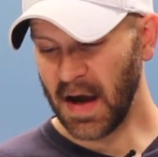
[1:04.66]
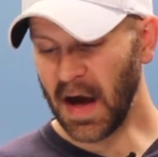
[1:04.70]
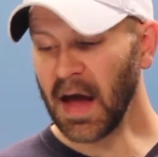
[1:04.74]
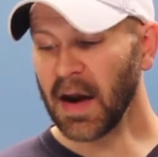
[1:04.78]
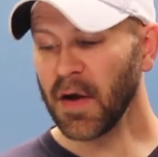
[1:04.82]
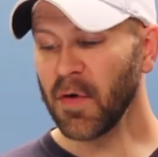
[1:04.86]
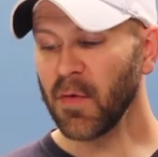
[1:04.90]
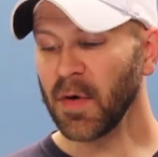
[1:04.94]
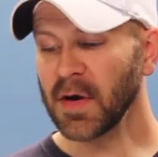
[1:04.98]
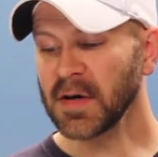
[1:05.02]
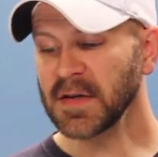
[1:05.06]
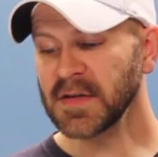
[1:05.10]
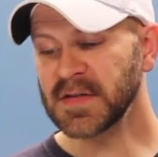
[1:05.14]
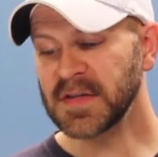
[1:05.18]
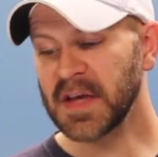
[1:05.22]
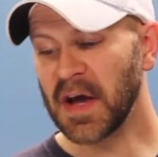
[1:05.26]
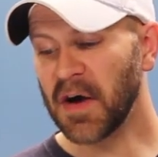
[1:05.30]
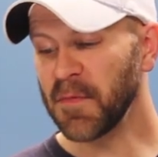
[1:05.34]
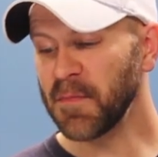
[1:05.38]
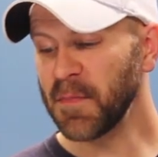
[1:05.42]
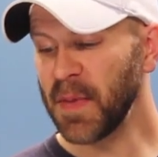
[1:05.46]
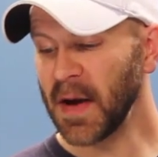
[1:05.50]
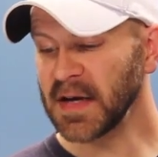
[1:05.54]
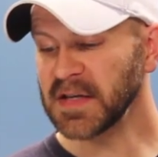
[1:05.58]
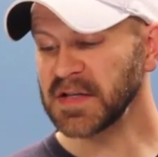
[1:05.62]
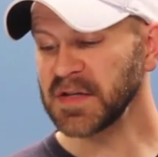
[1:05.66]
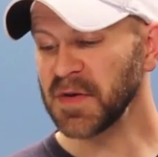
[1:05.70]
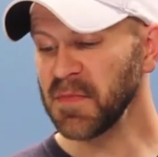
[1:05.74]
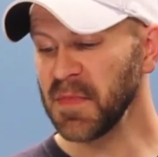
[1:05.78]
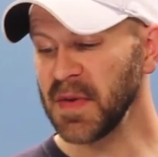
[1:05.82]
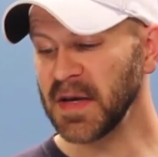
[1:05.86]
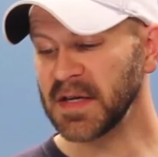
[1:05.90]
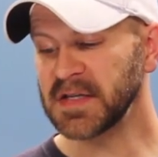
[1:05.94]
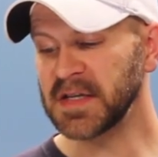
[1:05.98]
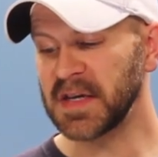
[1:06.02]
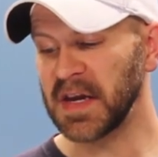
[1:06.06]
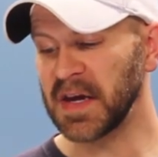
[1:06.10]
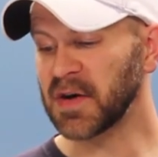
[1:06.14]
I don't want to sound
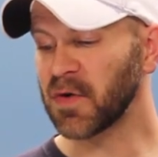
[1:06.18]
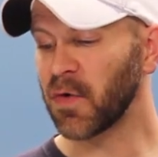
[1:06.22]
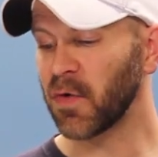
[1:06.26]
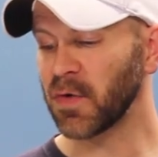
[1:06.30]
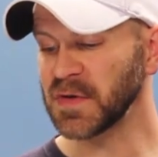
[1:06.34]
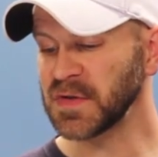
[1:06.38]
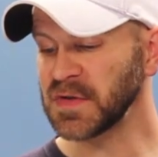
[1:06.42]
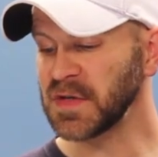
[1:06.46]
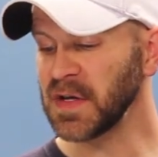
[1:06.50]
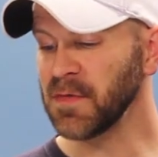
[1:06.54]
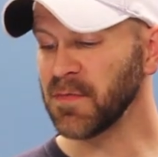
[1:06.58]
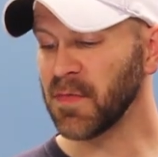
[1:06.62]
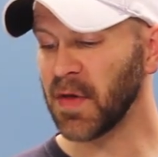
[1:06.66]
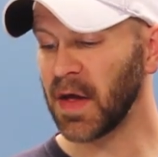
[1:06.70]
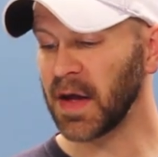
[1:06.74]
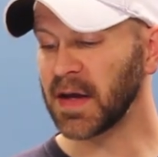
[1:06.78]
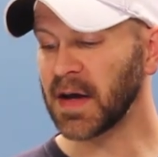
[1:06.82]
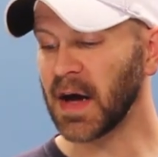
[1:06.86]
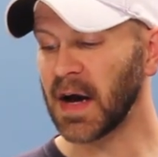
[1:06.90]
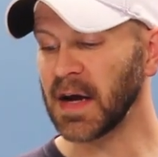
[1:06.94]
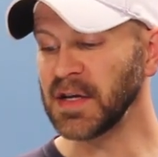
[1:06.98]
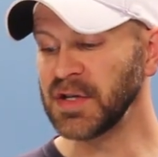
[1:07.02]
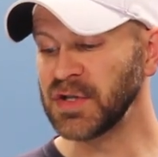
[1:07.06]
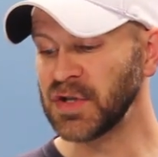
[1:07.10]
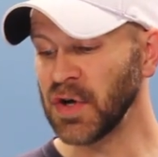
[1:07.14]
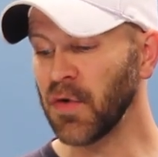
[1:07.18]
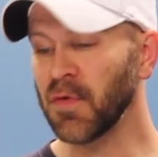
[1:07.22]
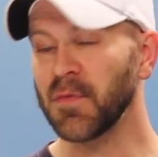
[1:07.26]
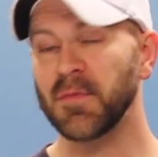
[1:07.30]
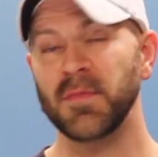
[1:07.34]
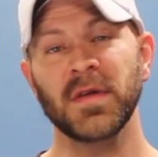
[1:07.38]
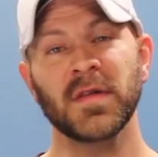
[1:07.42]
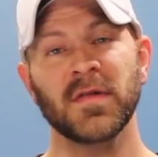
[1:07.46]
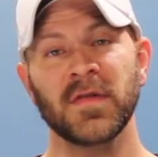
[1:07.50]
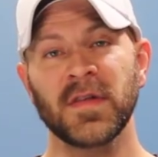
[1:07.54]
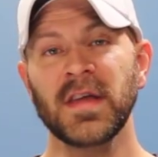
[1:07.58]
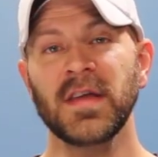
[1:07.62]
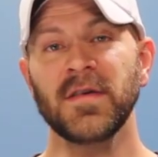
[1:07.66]
pessimistic or seem like I
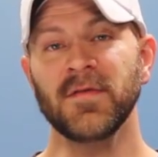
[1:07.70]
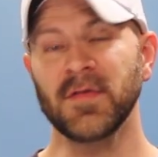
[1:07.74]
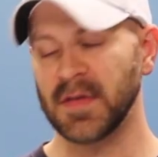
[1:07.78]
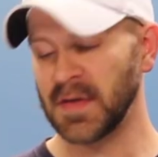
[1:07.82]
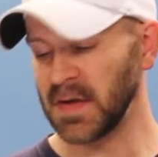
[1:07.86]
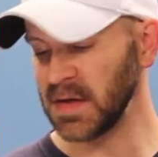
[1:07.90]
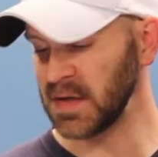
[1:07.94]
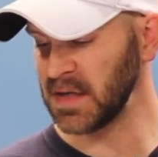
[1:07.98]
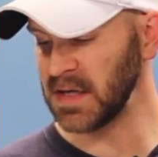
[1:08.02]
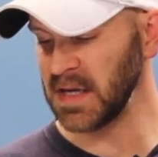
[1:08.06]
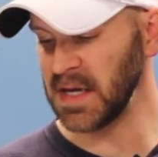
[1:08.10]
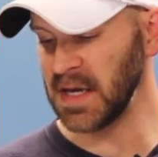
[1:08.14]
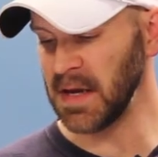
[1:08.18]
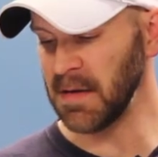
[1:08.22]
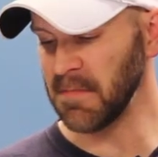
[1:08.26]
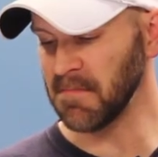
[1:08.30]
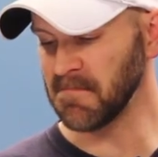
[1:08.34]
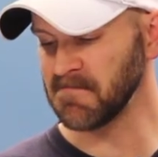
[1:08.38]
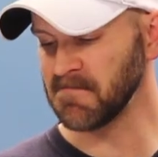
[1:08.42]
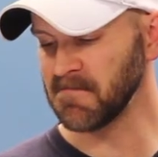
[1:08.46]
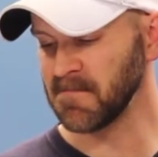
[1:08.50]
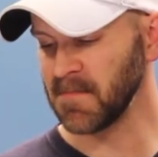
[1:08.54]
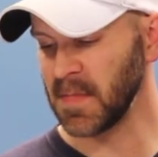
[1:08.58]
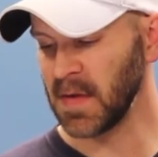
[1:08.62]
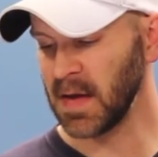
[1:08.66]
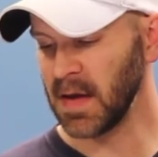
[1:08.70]
don't believe in the team,